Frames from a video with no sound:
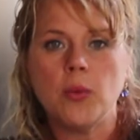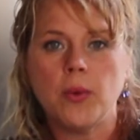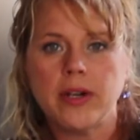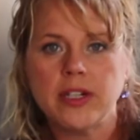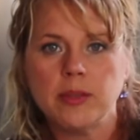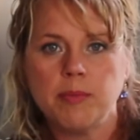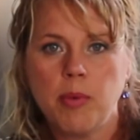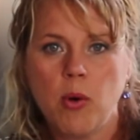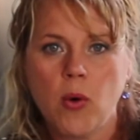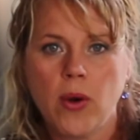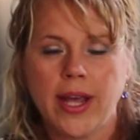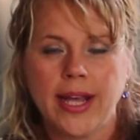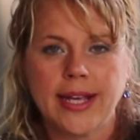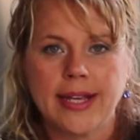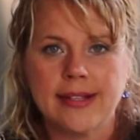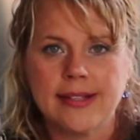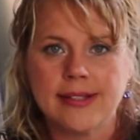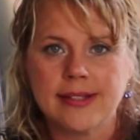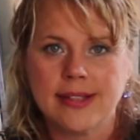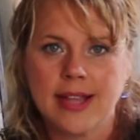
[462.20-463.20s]
where to point
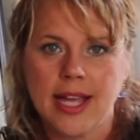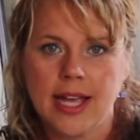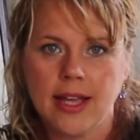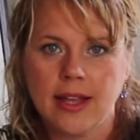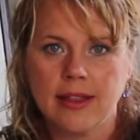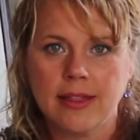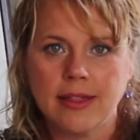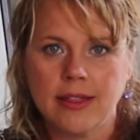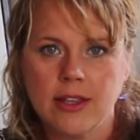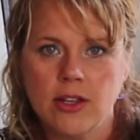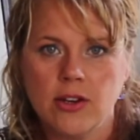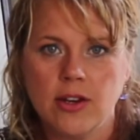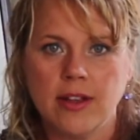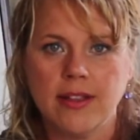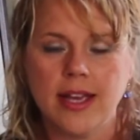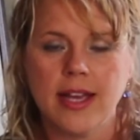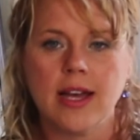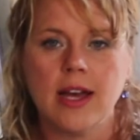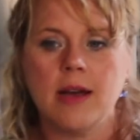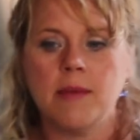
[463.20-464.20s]
because they
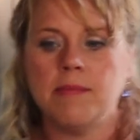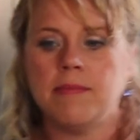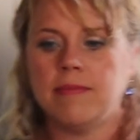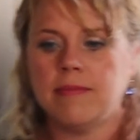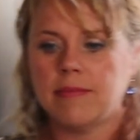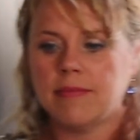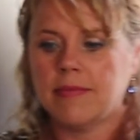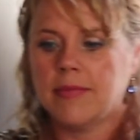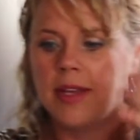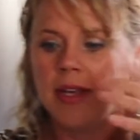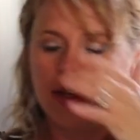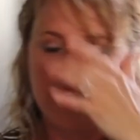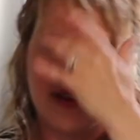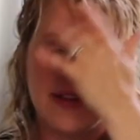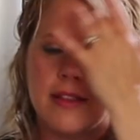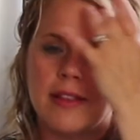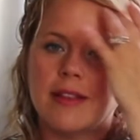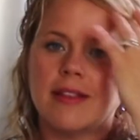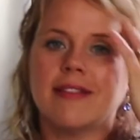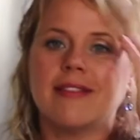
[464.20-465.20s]
come
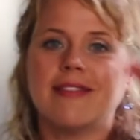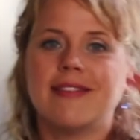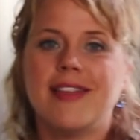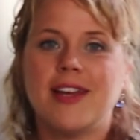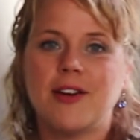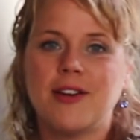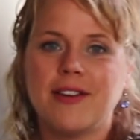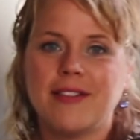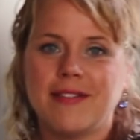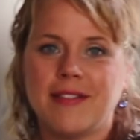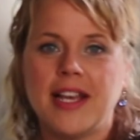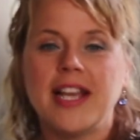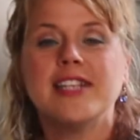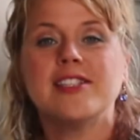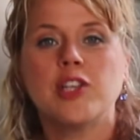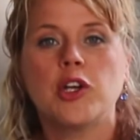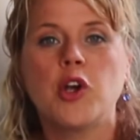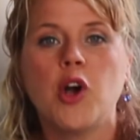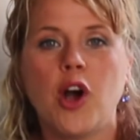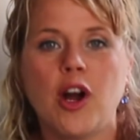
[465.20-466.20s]
there.
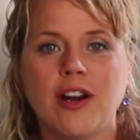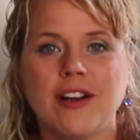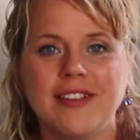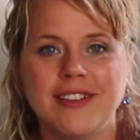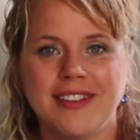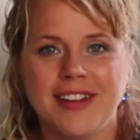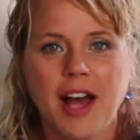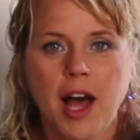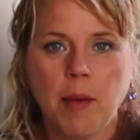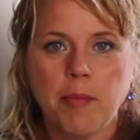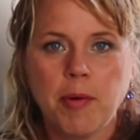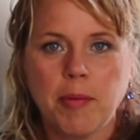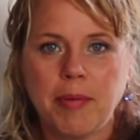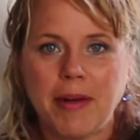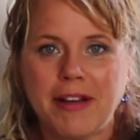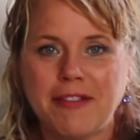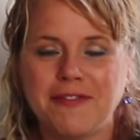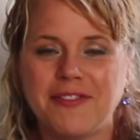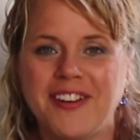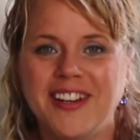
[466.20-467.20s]
It's a card up
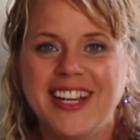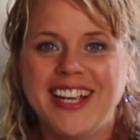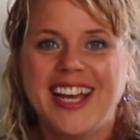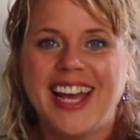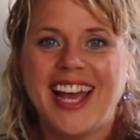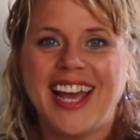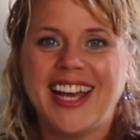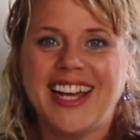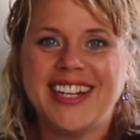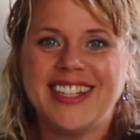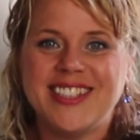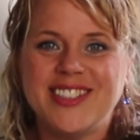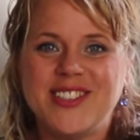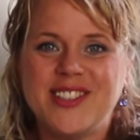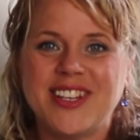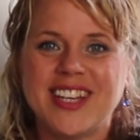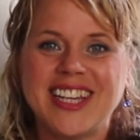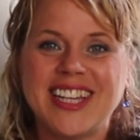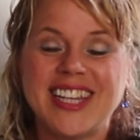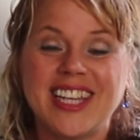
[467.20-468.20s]
above, and
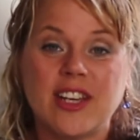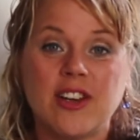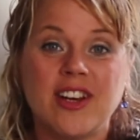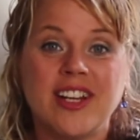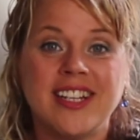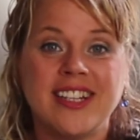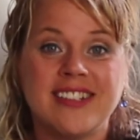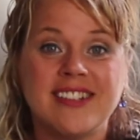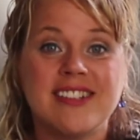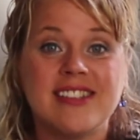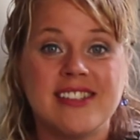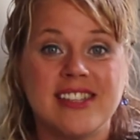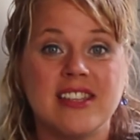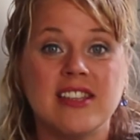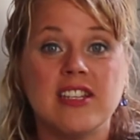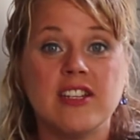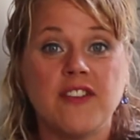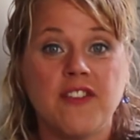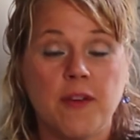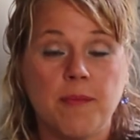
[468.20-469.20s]
you can click on it to see
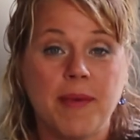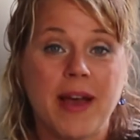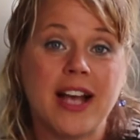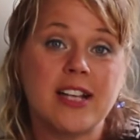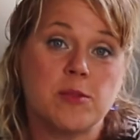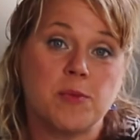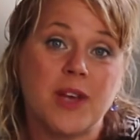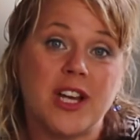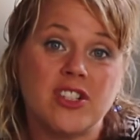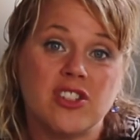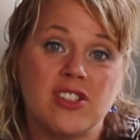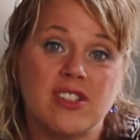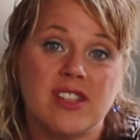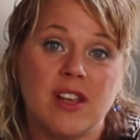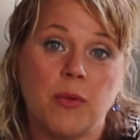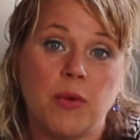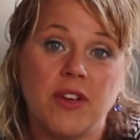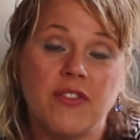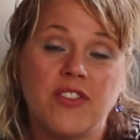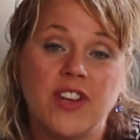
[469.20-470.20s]
the different backsplashes
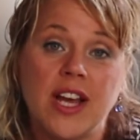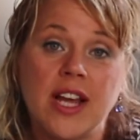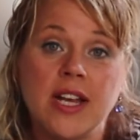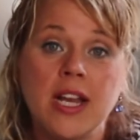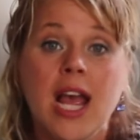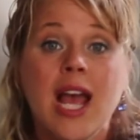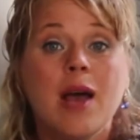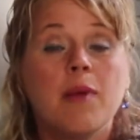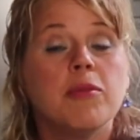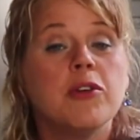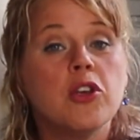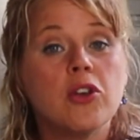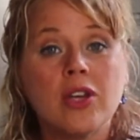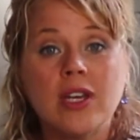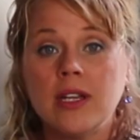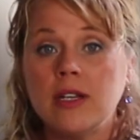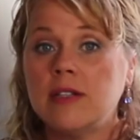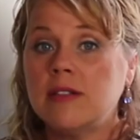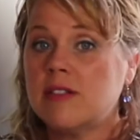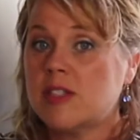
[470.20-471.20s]
that we've done, but you
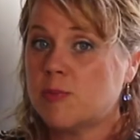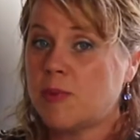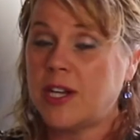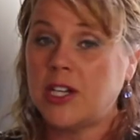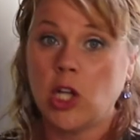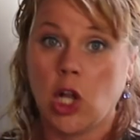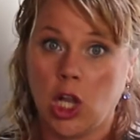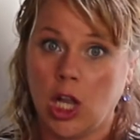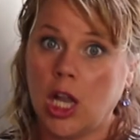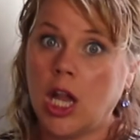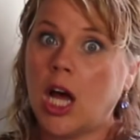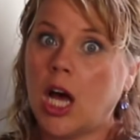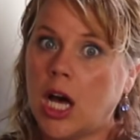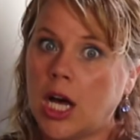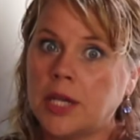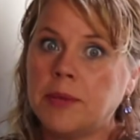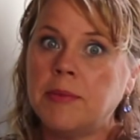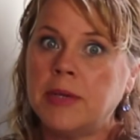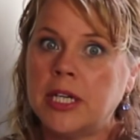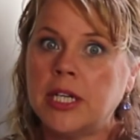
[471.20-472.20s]
can spend a
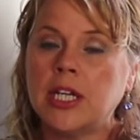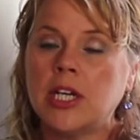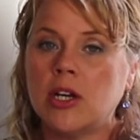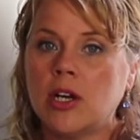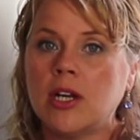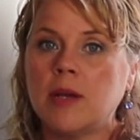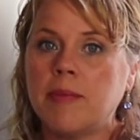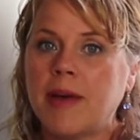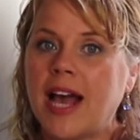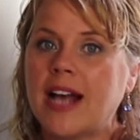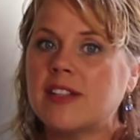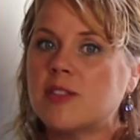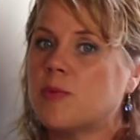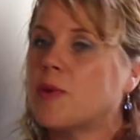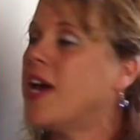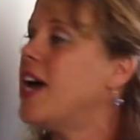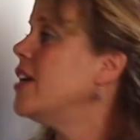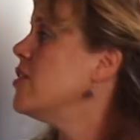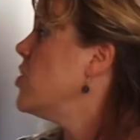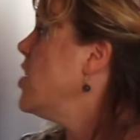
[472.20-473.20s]
lot of money on a
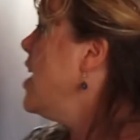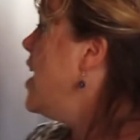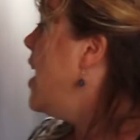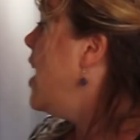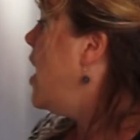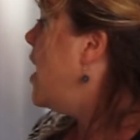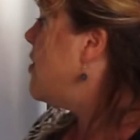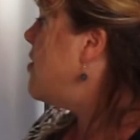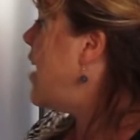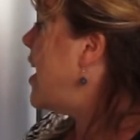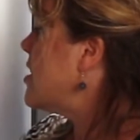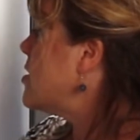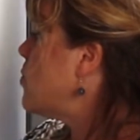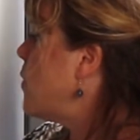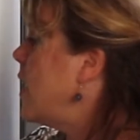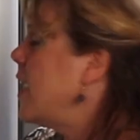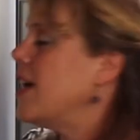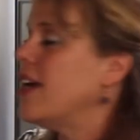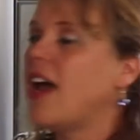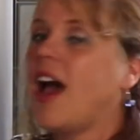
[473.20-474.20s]
backsplash. That's
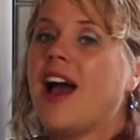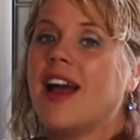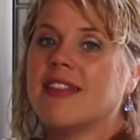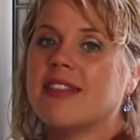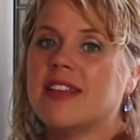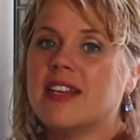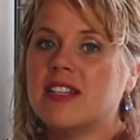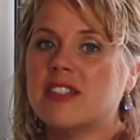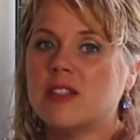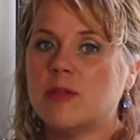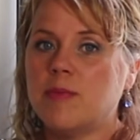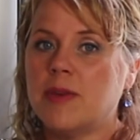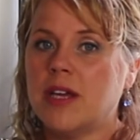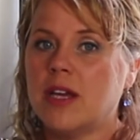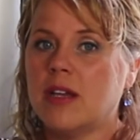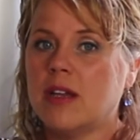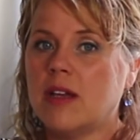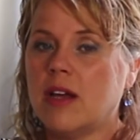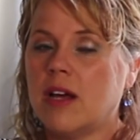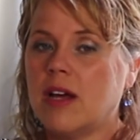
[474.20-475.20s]
why I think it's
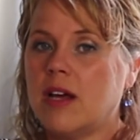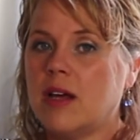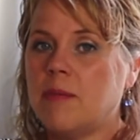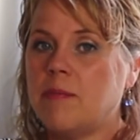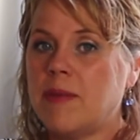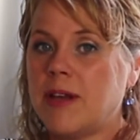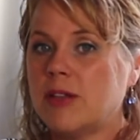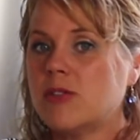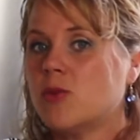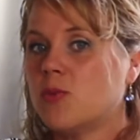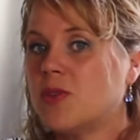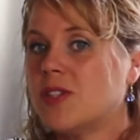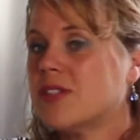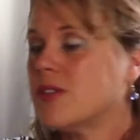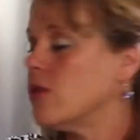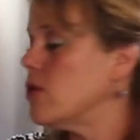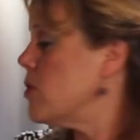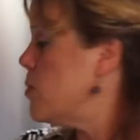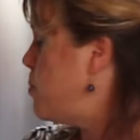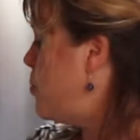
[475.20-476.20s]
a bells and whistles